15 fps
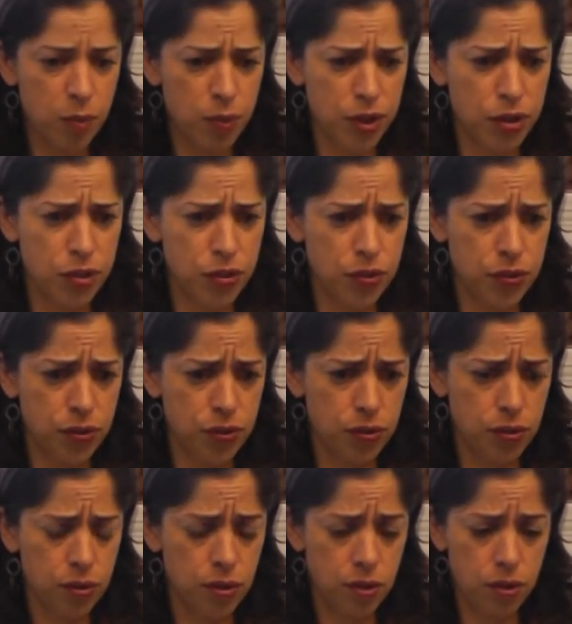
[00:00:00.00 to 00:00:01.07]

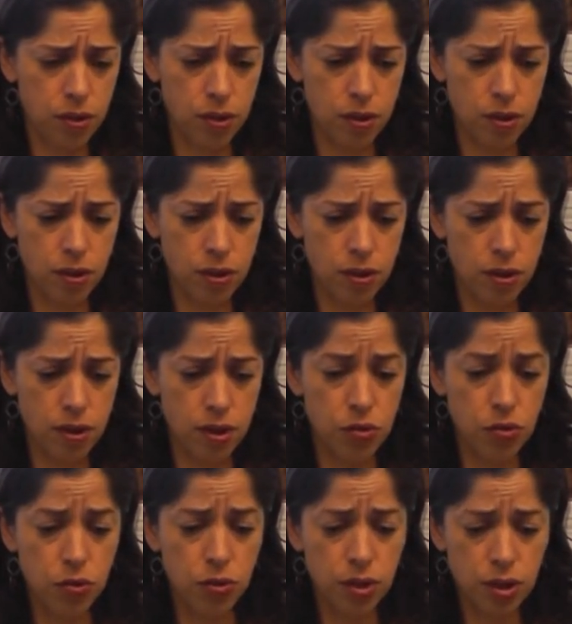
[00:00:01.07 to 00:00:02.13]
patients
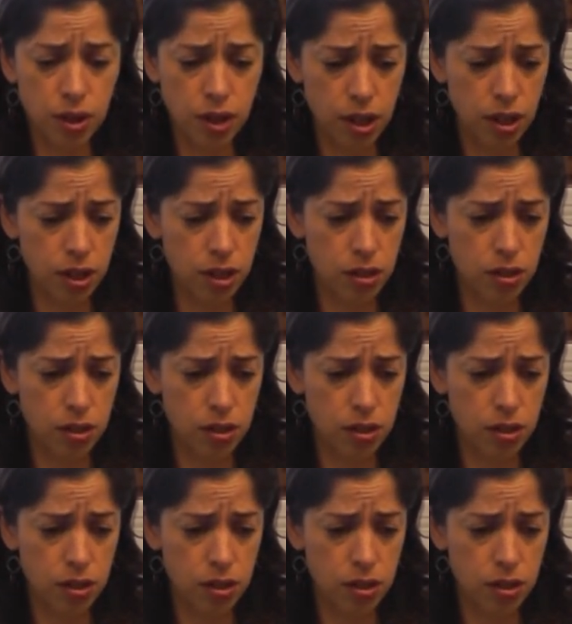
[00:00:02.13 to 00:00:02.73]
historically